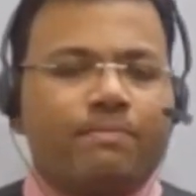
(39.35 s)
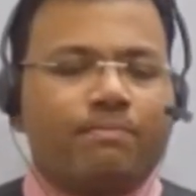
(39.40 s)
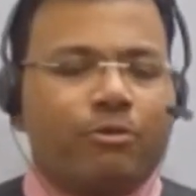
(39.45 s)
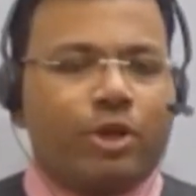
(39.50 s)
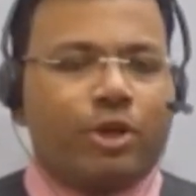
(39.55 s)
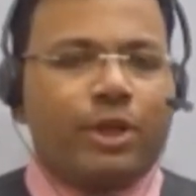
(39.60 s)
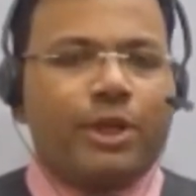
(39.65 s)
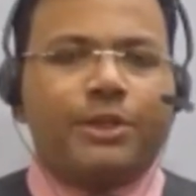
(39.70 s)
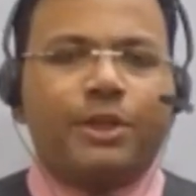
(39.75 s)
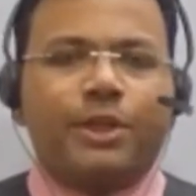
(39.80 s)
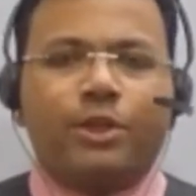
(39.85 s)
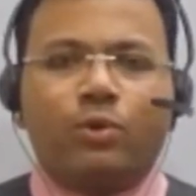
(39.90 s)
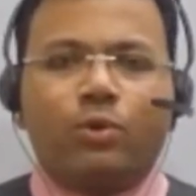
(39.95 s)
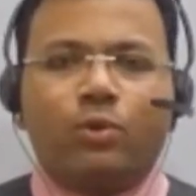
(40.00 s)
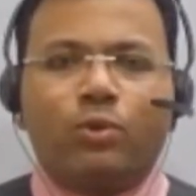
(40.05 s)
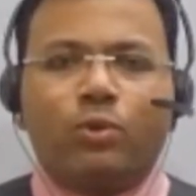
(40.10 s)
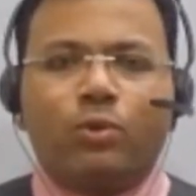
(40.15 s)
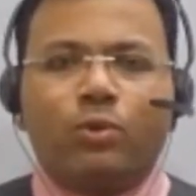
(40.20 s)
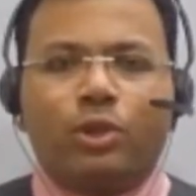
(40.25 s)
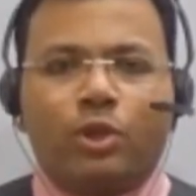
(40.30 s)
related
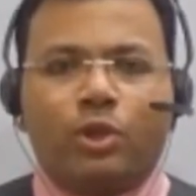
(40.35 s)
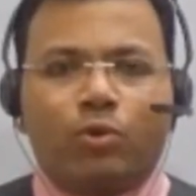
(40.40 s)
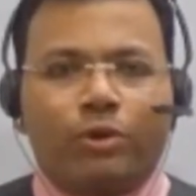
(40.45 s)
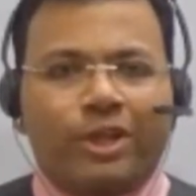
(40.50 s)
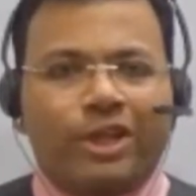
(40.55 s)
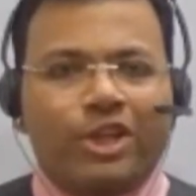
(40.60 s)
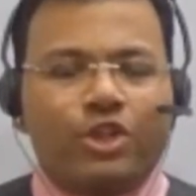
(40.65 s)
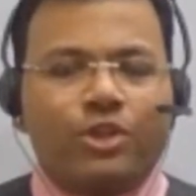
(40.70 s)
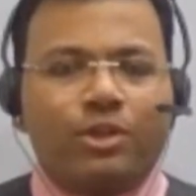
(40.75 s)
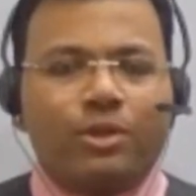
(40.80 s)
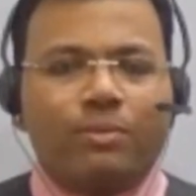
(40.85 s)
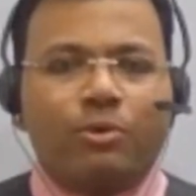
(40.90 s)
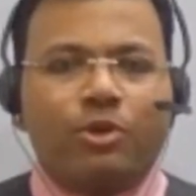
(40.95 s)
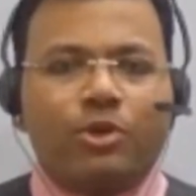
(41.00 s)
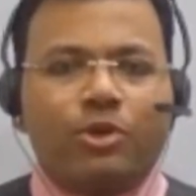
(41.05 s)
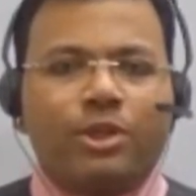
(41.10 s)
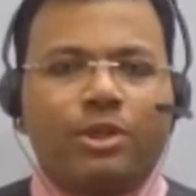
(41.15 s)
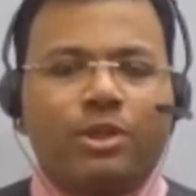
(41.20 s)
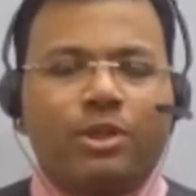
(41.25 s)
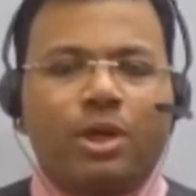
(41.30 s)
to the rotational
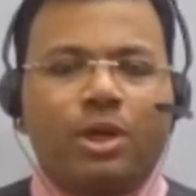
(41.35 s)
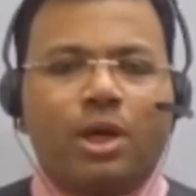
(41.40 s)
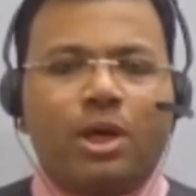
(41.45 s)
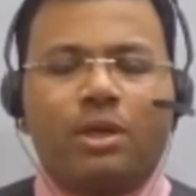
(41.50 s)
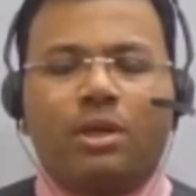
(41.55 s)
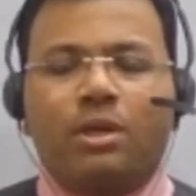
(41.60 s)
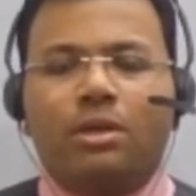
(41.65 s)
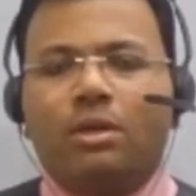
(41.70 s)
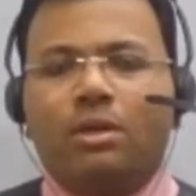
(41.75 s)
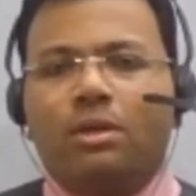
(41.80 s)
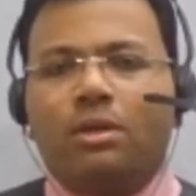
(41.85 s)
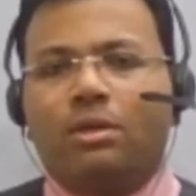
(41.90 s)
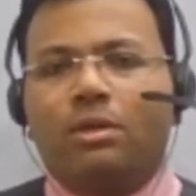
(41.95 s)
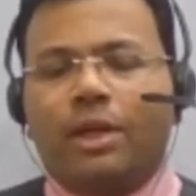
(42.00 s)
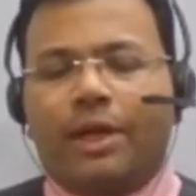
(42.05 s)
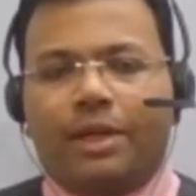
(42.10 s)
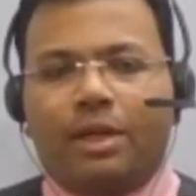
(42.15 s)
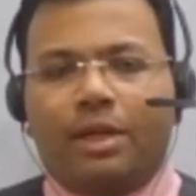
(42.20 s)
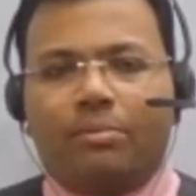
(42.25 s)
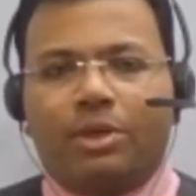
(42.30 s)
motion under
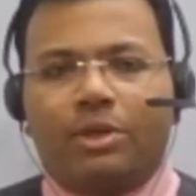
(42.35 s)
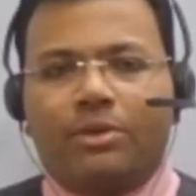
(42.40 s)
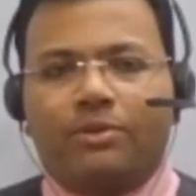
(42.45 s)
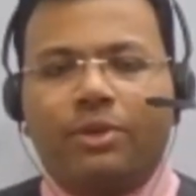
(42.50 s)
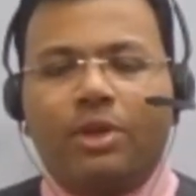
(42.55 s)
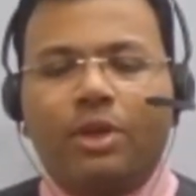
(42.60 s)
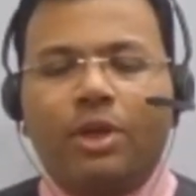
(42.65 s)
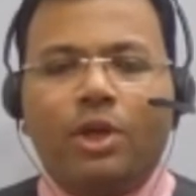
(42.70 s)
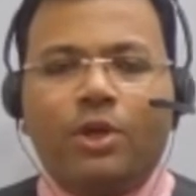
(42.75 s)
dynamics.